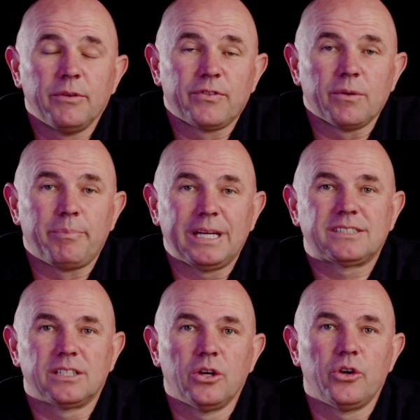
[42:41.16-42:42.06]
of the best
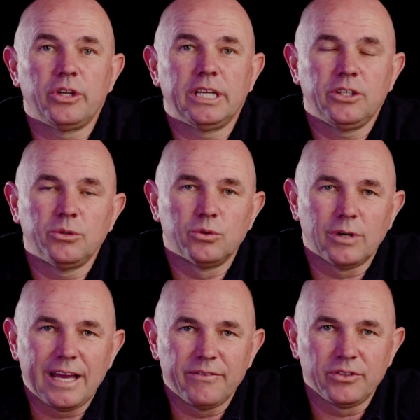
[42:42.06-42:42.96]
learning you will
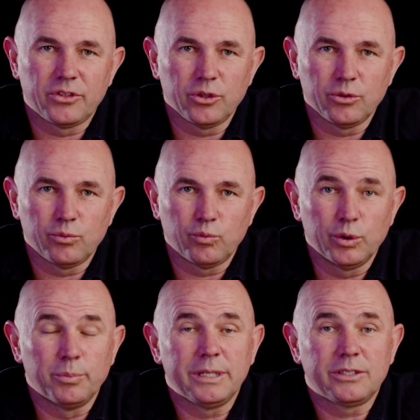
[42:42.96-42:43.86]
ever do will
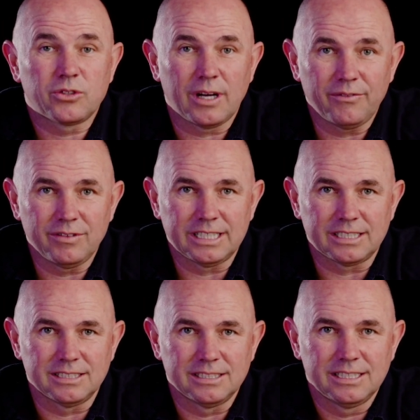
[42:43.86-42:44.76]
be traveling.
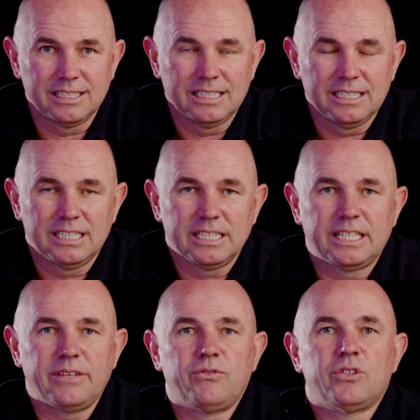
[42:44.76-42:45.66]

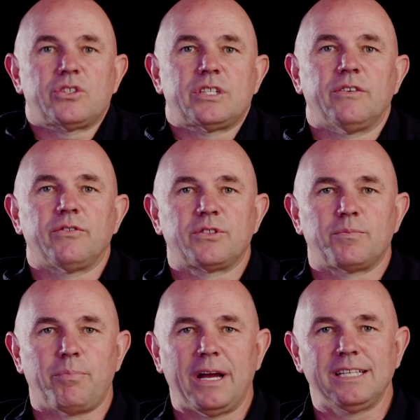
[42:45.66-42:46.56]
Give yourself
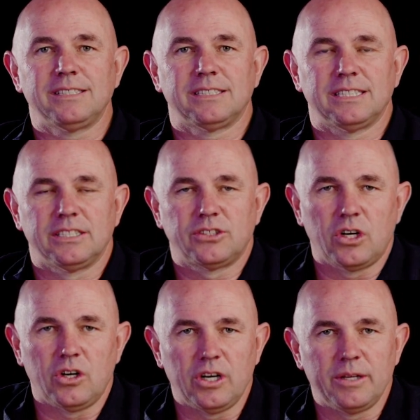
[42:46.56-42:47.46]
space,
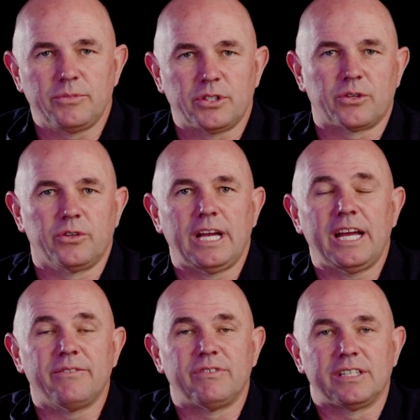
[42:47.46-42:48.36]
time to
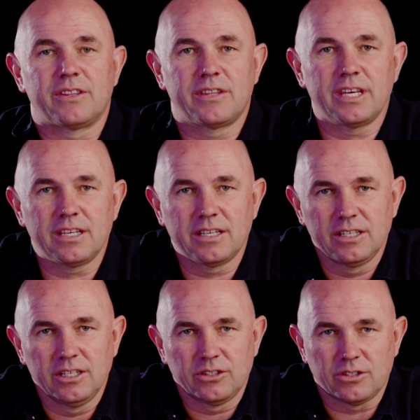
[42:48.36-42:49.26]
creatively think,
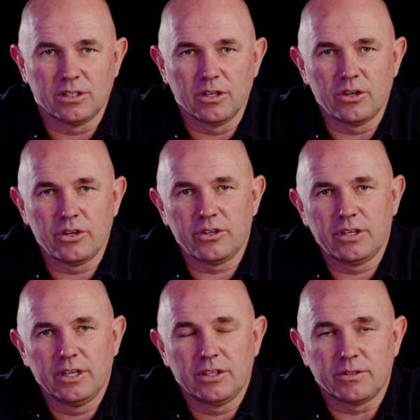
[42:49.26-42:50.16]
to learn,
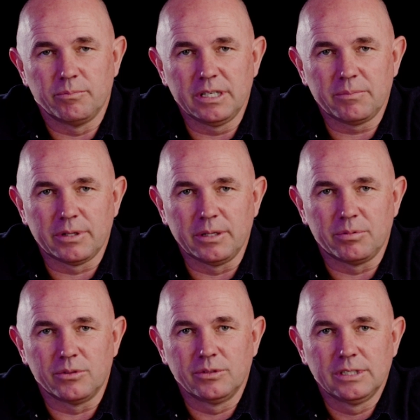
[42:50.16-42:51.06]
to meet
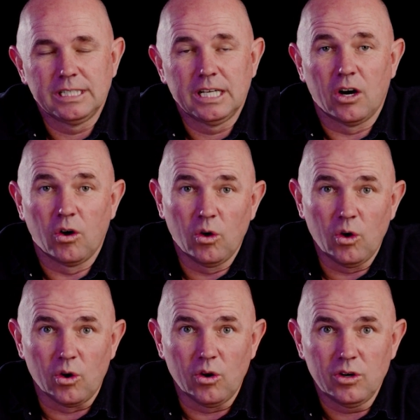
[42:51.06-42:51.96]
people,
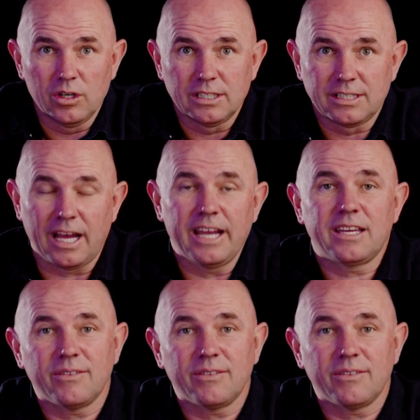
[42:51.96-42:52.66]
or take a